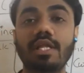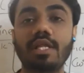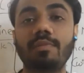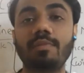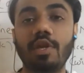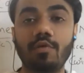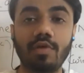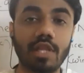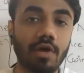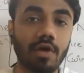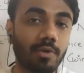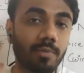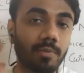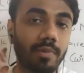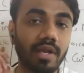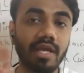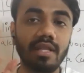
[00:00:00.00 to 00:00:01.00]
in between our
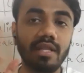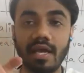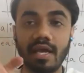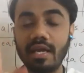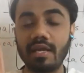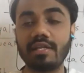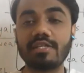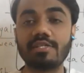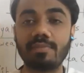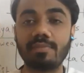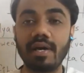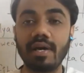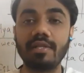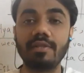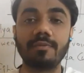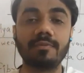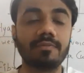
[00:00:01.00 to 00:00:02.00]
brain and the
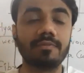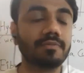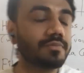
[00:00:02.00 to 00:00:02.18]
spine.